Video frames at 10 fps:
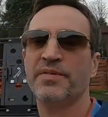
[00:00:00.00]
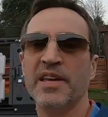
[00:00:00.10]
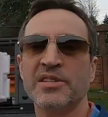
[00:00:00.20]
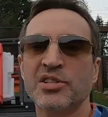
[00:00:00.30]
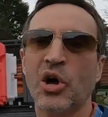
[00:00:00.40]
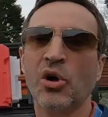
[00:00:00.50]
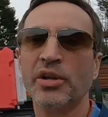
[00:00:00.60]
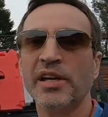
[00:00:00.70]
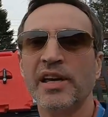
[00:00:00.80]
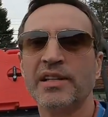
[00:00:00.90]

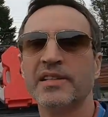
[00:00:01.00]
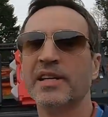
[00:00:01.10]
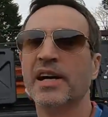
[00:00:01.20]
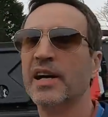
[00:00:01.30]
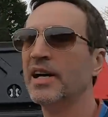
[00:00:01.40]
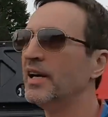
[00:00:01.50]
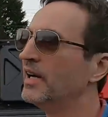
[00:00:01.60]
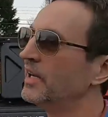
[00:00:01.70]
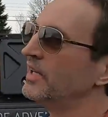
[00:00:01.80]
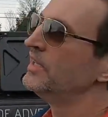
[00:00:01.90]
installing it,
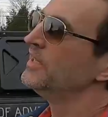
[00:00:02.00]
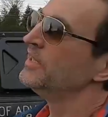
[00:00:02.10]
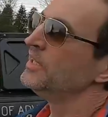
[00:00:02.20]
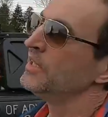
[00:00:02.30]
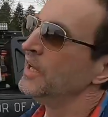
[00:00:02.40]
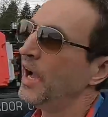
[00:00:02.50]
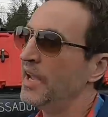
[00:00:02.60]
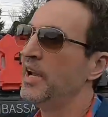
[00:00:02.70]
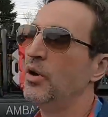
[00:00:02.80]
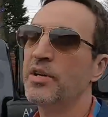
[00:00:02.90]

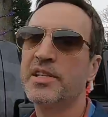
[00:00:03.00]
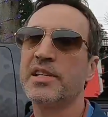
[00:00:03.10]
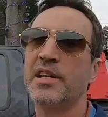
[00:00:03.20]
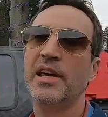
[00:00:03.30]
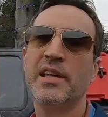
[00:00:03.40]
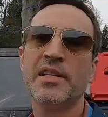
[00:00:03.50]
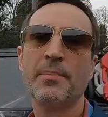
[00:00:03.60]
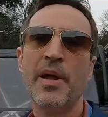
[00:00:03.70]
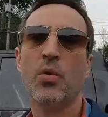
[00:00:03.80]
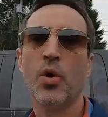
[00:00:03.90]
you know, it's a
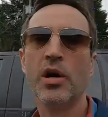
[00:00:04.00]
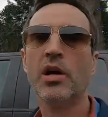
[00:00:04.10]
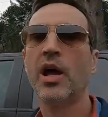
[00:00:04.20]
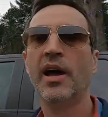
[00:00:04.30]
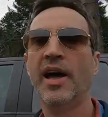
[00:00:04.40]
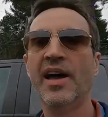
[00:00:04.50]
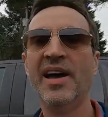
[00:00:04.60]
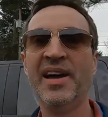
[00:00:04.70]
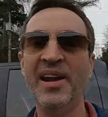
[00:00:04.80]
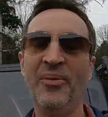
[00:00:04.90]
bit of work.
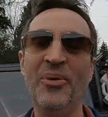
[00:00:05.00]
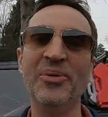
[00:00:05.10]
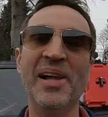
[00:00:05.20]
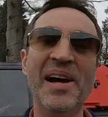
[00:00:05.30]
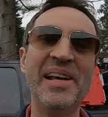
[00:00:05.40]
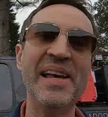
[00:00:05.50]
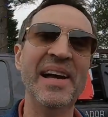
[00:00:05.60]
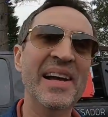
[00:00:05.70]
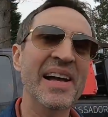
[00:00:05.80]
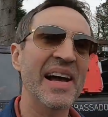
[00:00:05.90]
You know, won't lie to you.
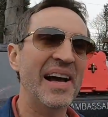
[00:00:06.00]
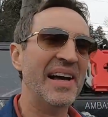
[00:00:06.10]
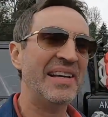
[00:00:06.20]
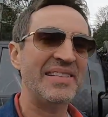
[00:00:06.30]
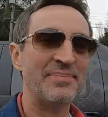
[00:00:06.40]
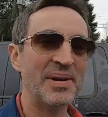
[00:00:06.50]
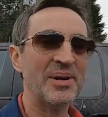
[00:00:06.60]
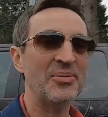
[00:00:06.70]
It's a bit of